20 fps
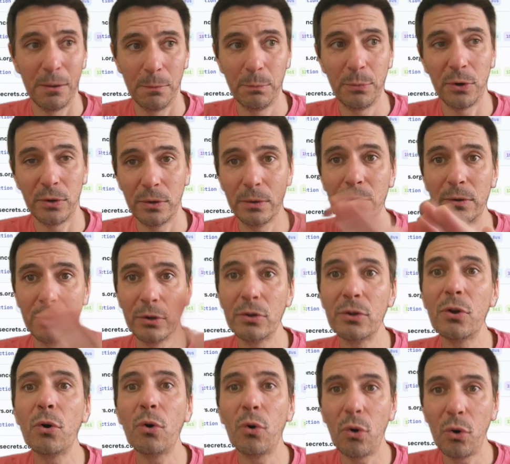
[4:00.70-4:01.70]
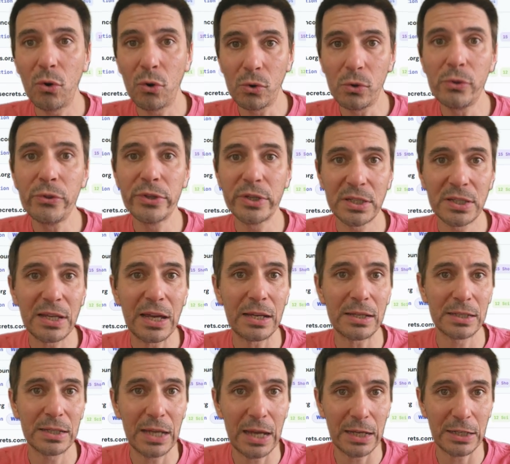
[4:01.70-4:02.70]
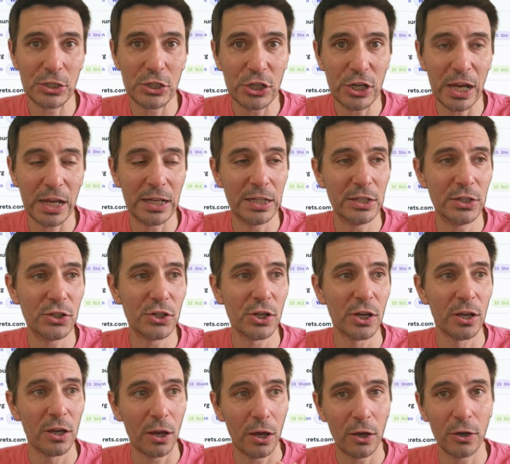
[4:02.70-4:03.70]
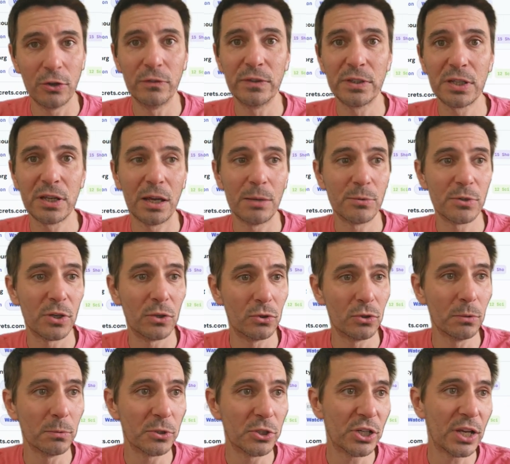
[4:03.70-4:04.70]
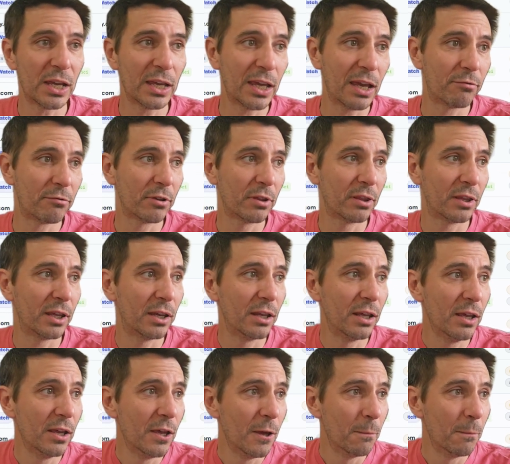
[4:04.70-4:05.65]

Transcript: but all the stats can change over time. So double check everything.